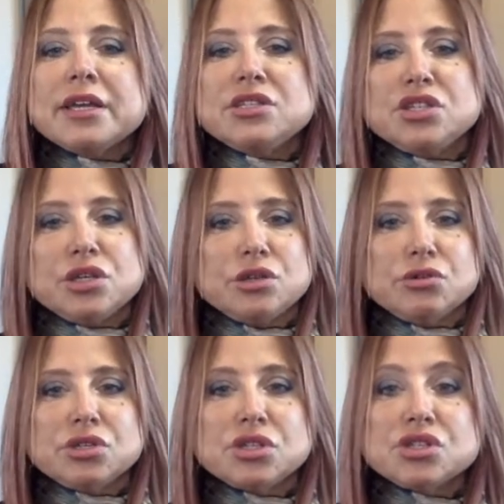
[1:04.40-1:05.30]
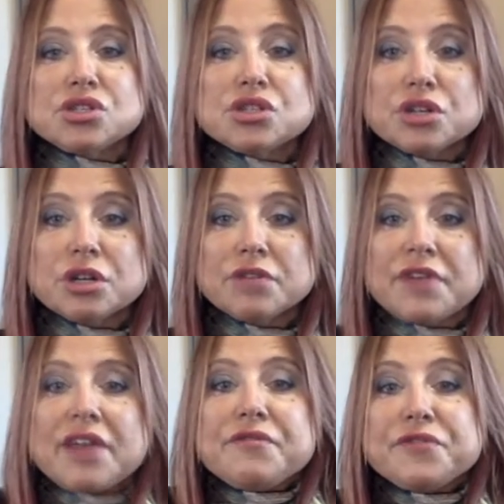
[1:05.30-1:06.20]
is used to serve
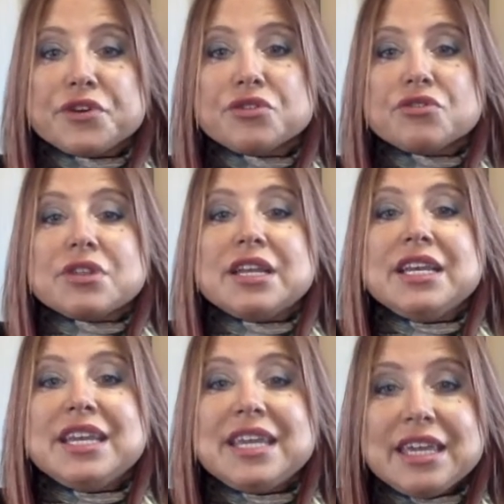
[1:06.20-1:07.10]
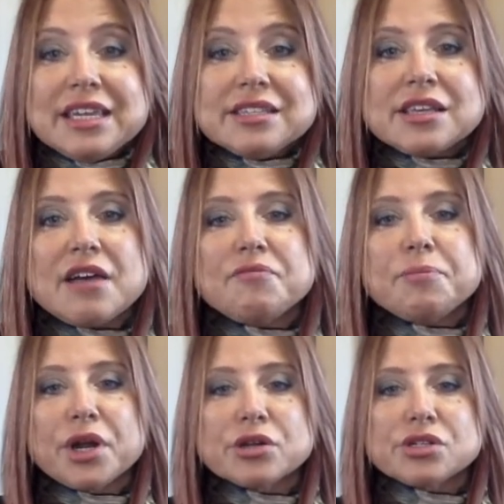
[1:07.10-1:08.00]
and further the needs of
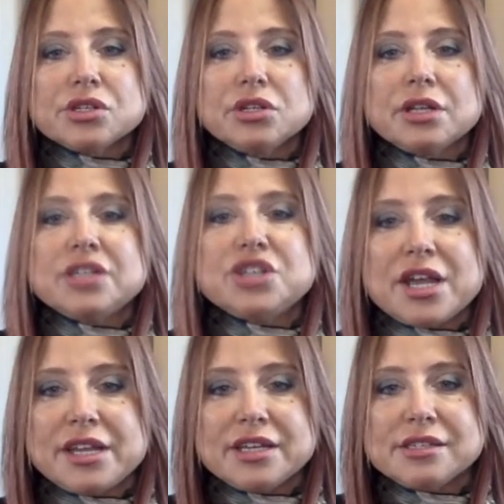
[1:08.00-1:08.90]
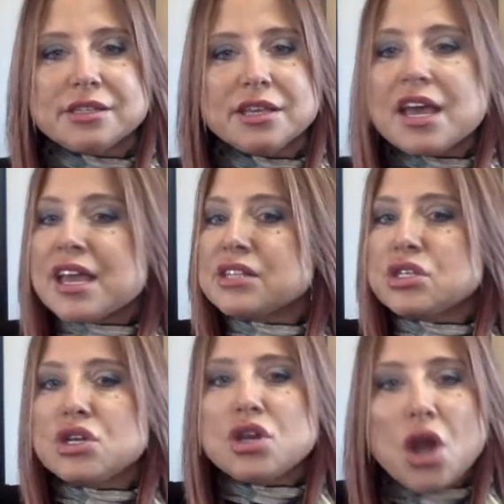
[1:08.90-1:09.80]
personal agendas, it's
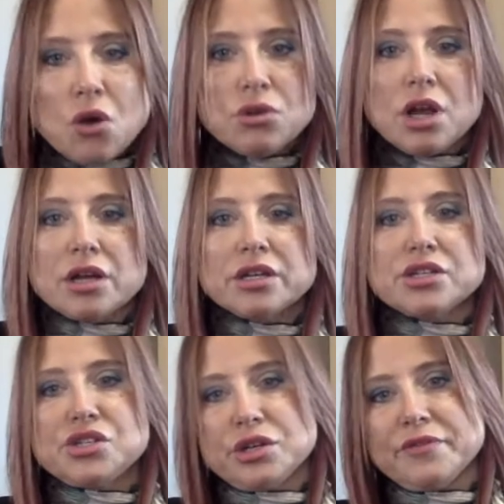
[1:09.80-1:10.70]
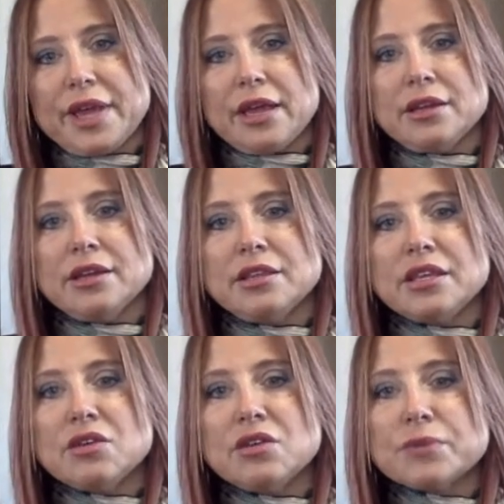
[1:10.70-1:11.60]
no longer serving
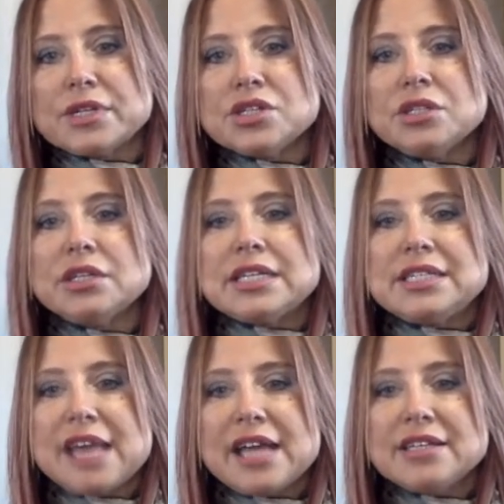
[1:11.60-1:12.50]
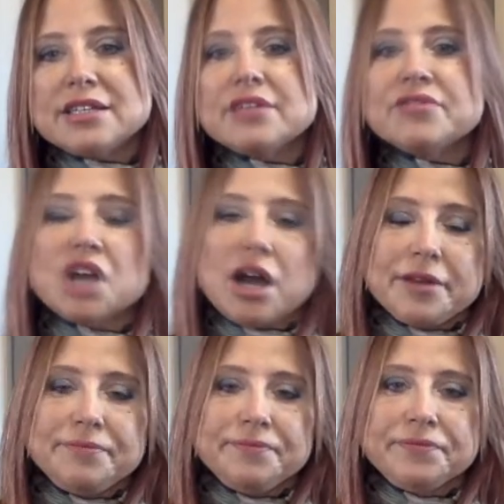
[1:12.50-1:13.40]
the original intent of God.
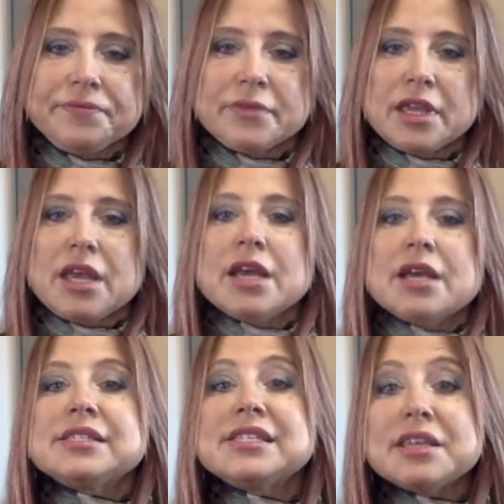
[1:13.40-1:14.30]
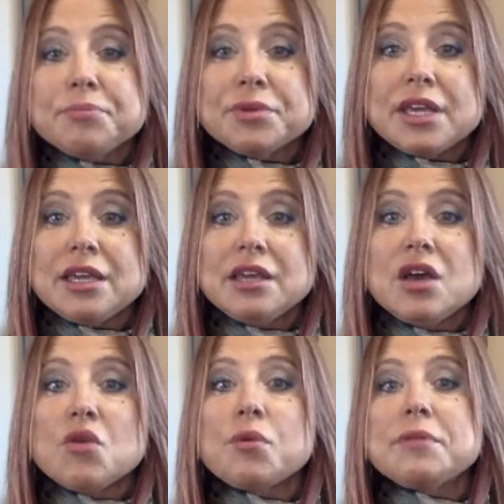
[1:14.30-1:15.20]
Simply,
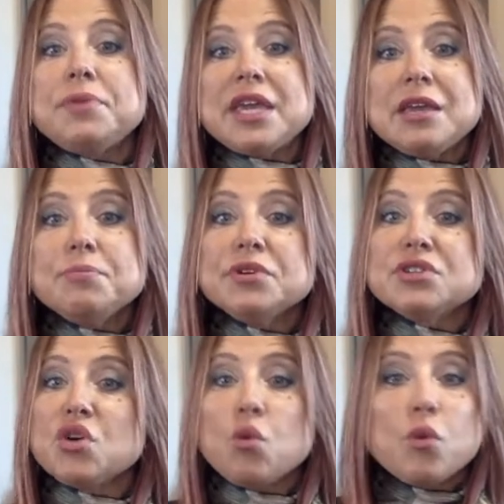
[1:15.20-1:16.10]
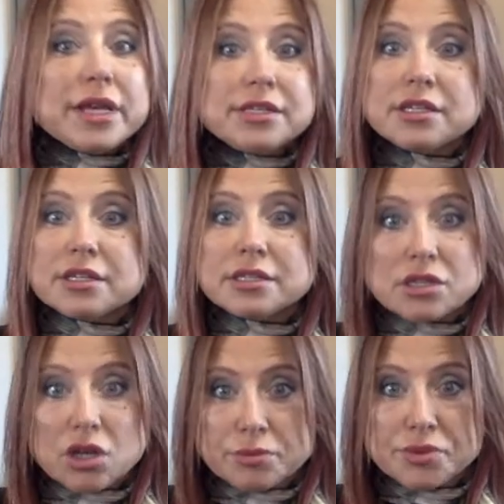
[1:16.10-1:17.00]
when people twist
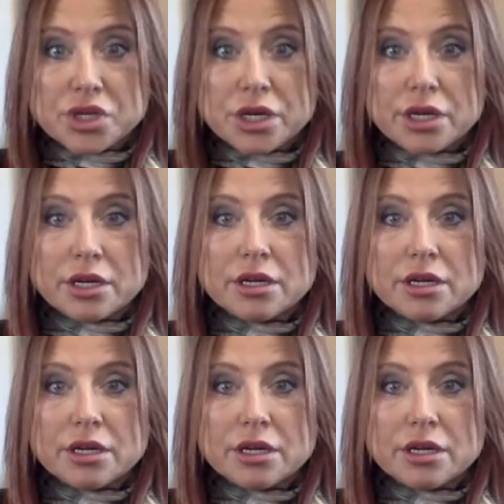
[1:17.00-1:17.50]
Scripture,